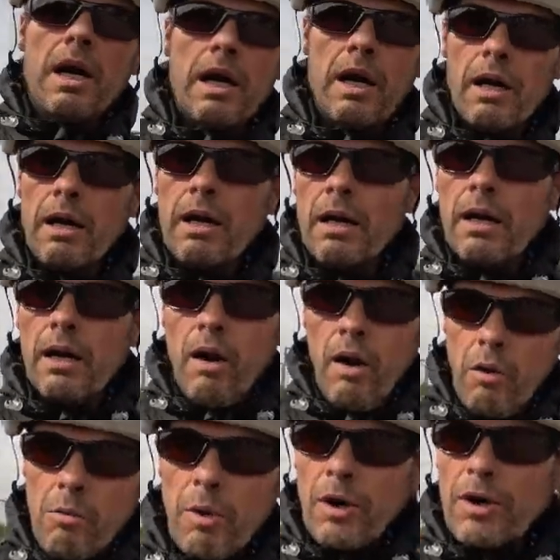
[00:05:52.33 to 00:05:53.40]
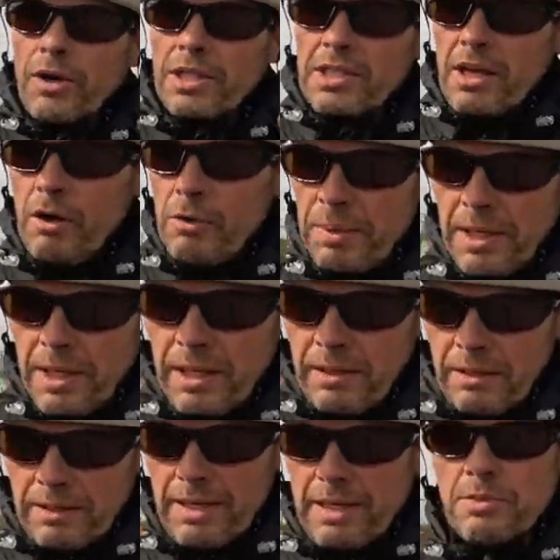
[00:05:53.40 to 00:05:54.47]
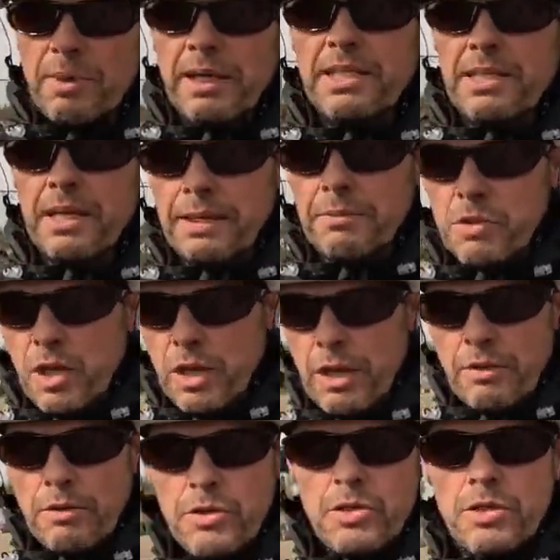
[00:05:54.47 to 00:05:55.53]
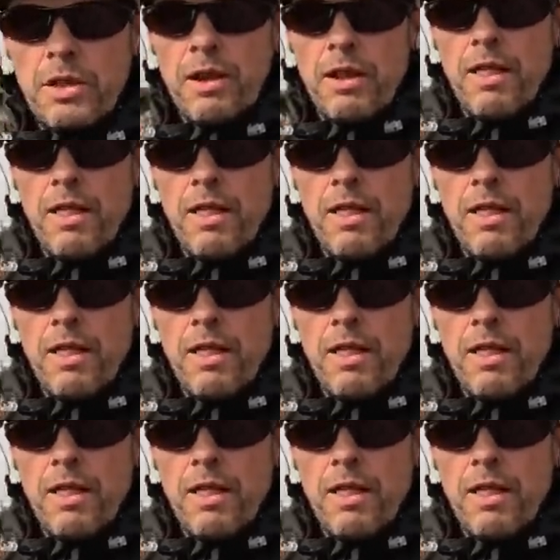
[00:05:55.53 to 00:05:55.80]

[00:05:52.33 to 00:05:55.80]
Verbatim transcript: Uh, oh my God, it's open again. There's me saying it was closed